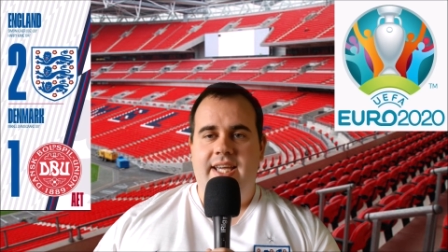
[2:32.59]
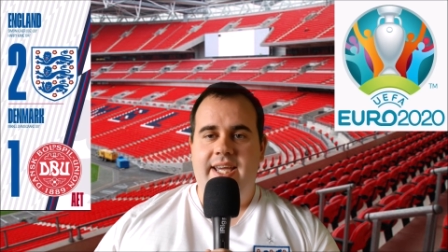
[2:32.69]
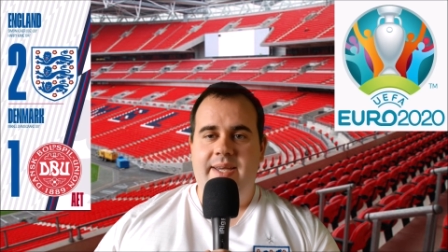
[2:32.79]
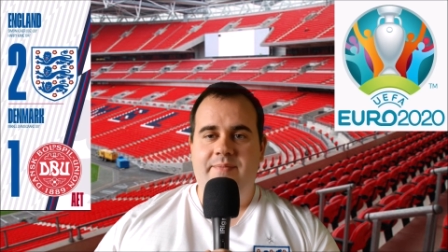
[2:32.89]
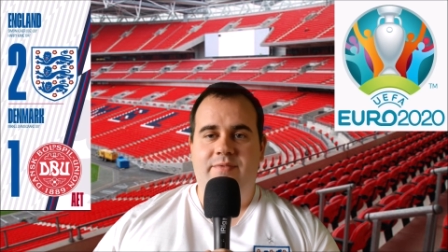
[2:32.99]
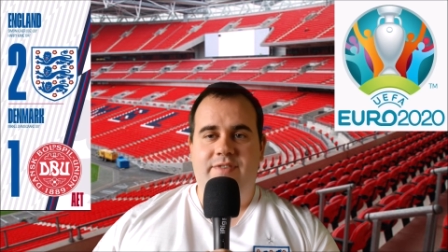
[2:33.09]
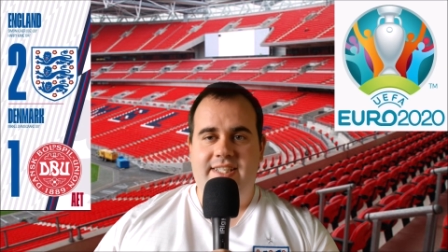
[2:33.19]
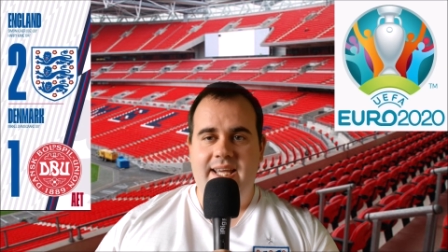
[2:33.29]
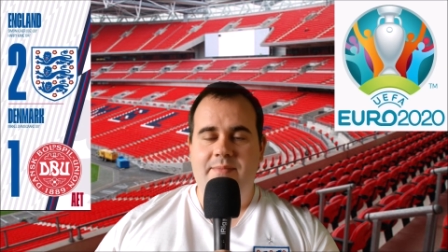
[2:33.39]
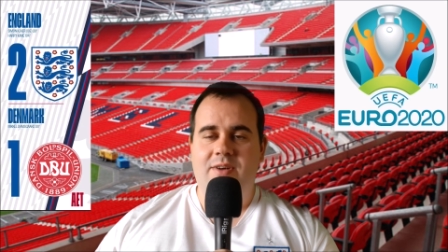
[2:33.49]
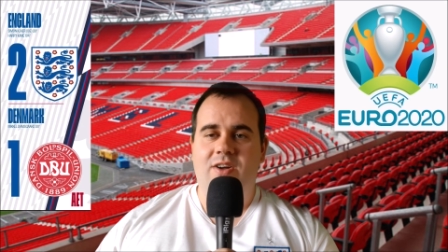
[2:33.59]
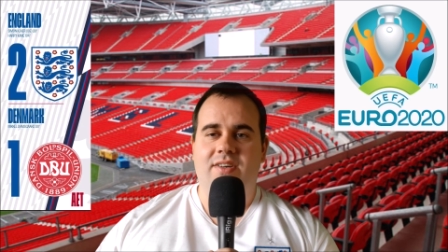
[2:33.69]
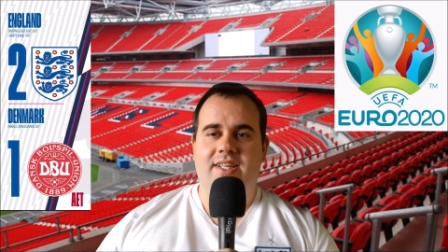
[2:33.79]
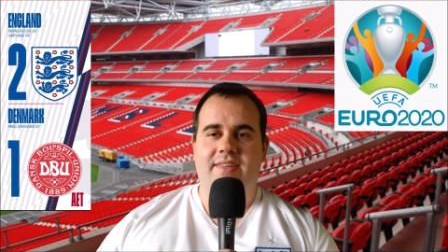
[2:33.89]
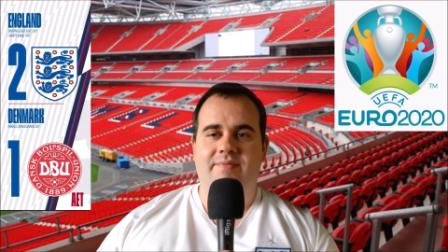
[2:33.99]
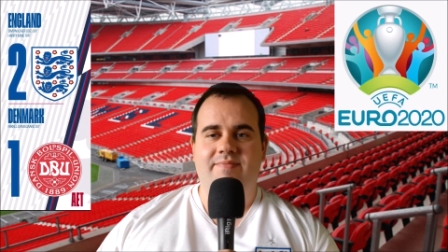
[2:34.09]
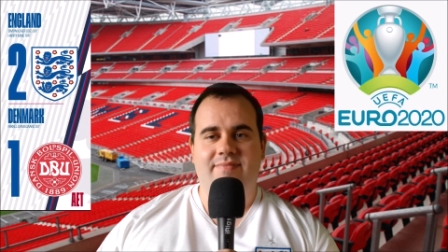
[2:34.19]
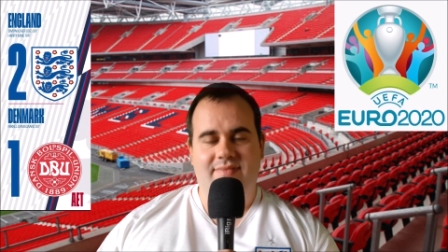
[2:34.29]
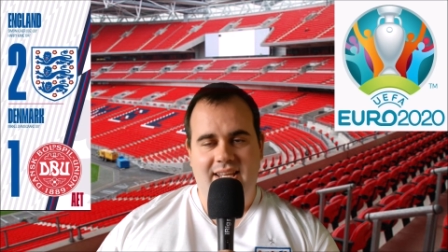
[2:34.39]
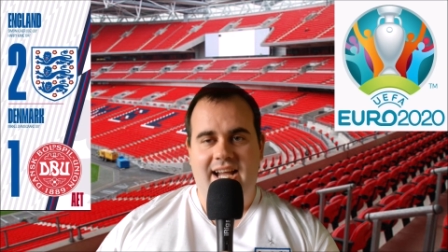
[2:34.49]
Um, for Denmark,
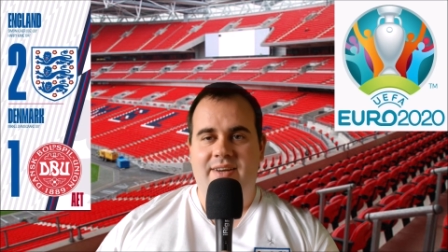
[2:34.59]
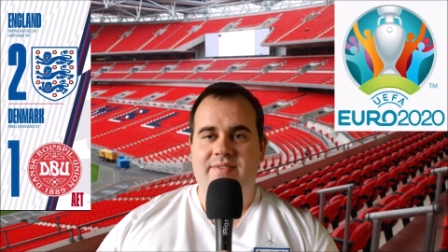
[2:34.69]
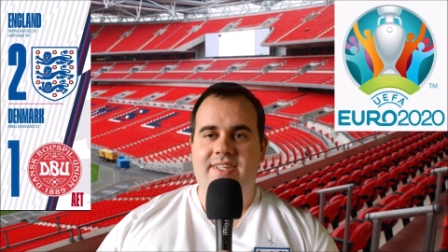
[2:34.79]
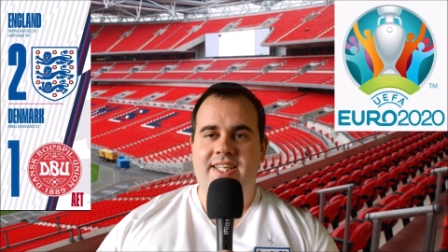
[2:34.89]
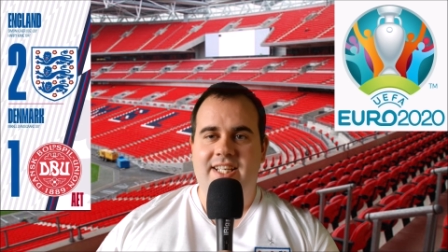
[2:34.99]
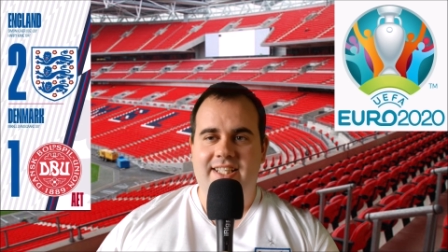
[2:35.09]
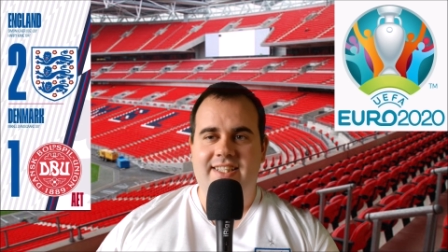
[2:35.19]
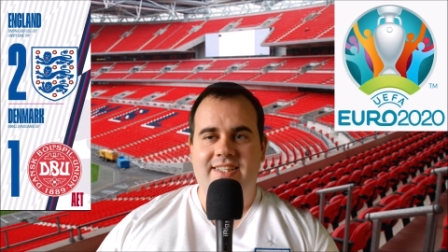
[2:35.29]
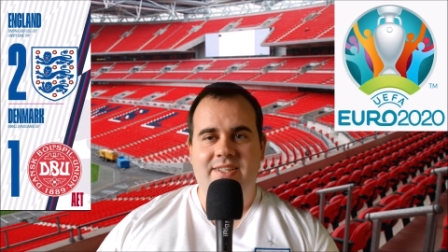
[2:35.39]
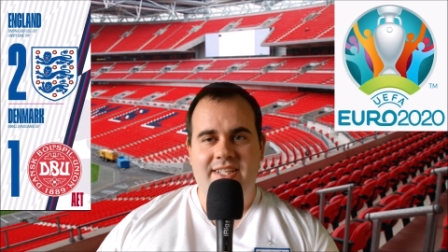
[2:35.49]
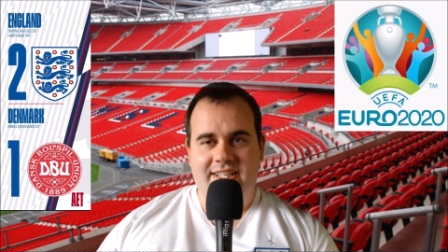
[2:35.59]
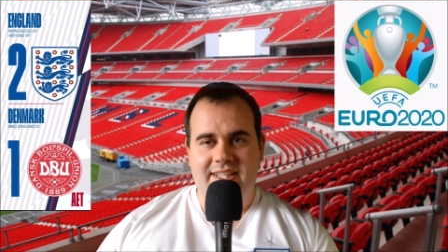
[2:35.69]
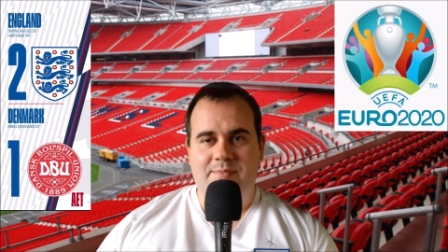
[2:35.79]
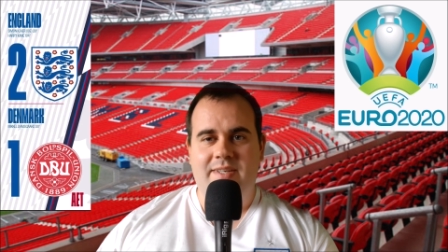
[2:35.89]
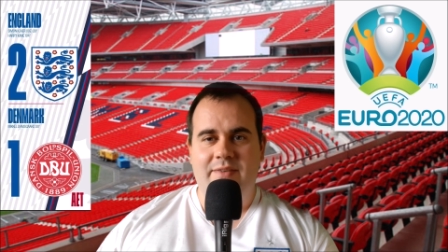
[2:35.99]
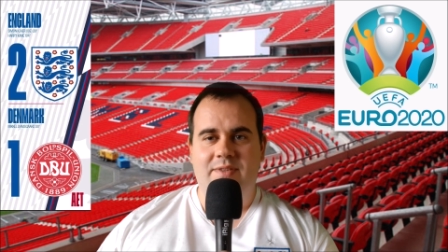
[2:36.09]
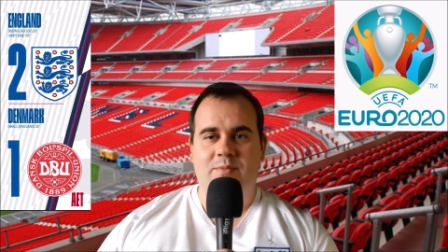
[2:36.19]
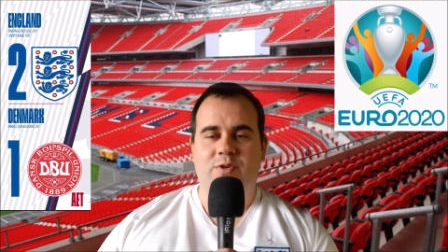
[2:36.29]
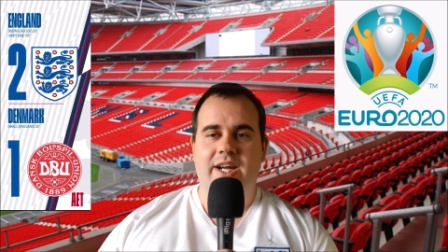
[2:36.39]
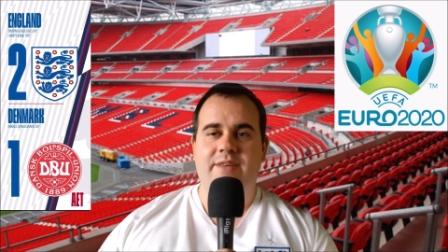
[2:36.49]
uh, you could you could give
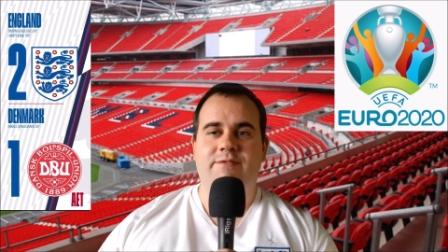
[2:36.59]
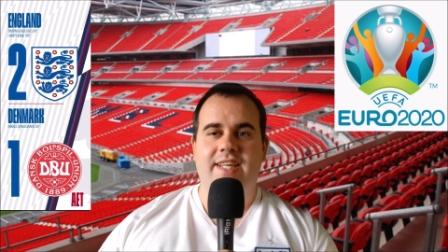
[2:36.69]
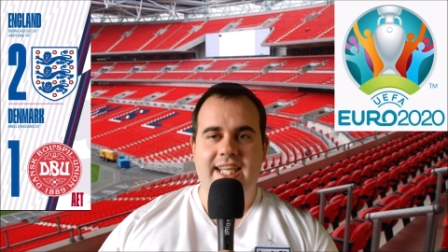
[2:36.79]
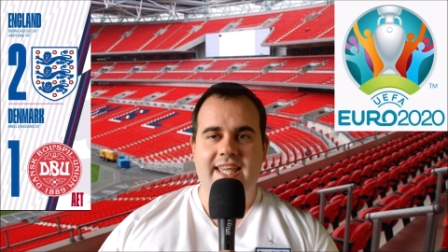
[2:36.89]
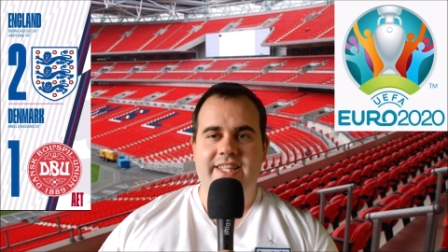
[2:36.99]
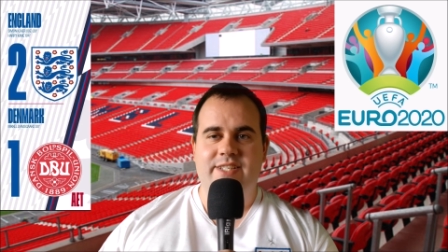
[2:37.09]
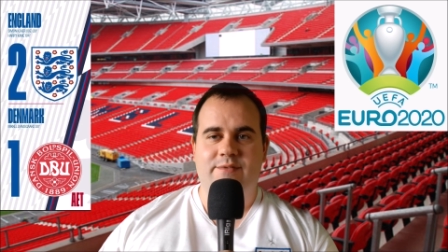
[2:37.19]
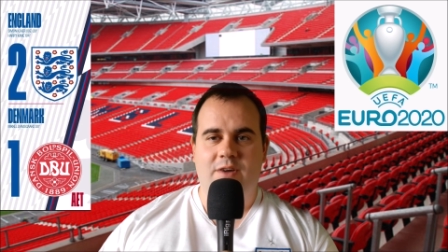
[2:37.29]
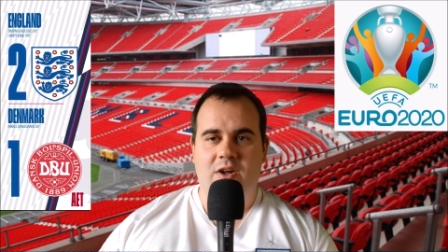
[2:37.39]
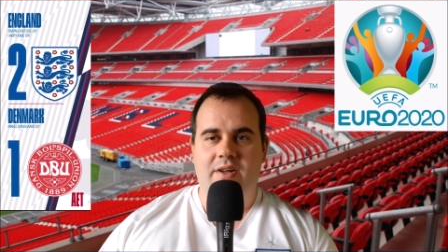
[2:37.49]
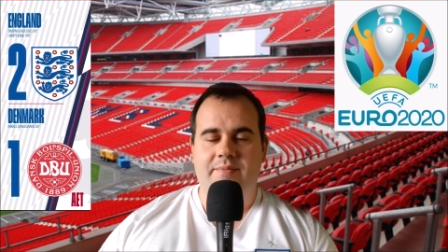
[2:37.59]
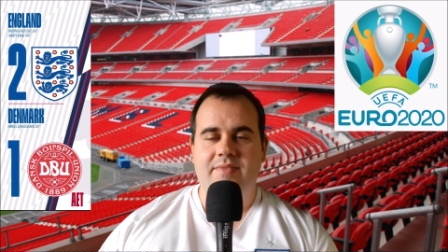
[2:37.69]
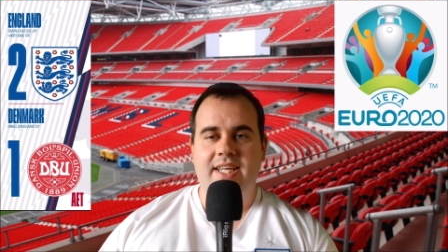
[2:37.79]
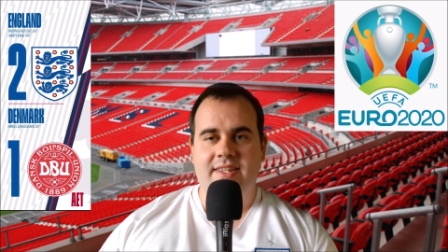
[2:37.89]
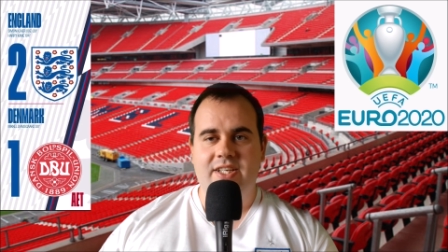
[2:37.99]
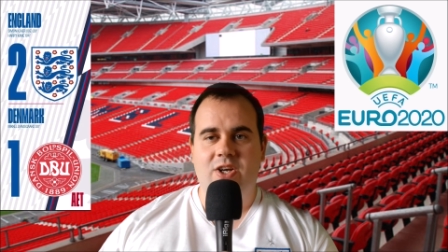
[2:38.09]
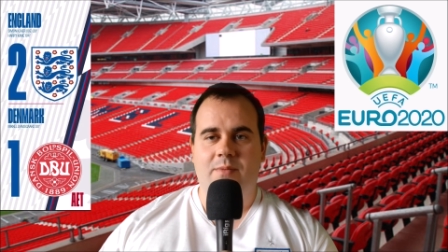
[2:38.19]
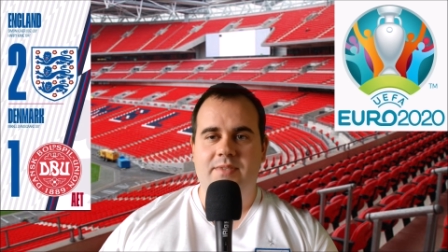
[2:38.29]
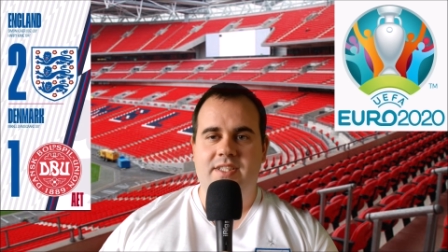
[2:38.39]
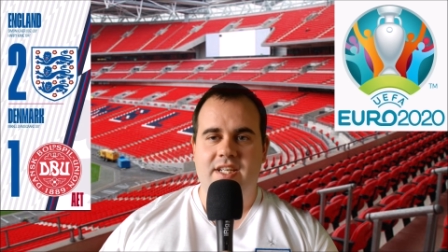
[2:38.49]
them credit for getting this far in the
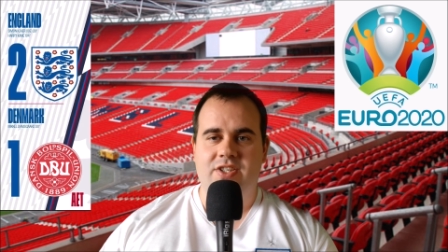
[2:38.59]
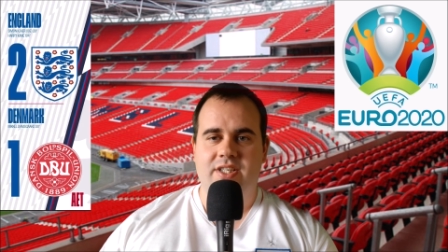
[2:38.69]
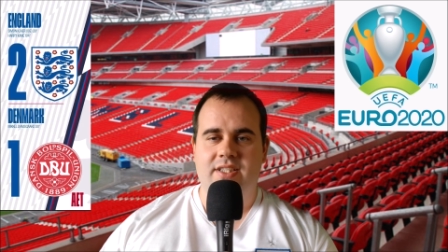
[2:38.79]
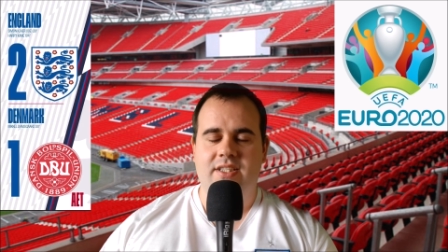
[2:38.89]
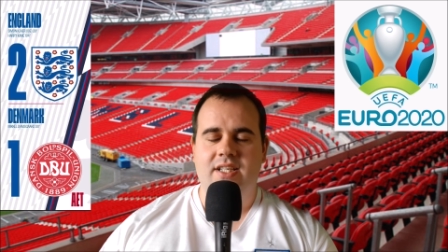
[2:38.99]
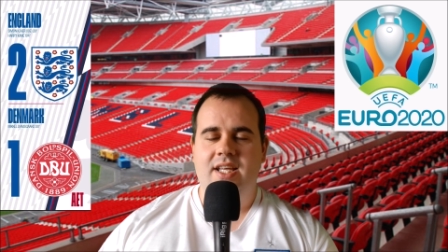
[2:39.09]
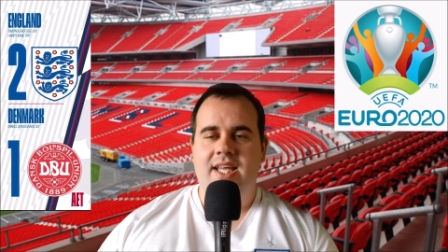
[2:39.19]
competition.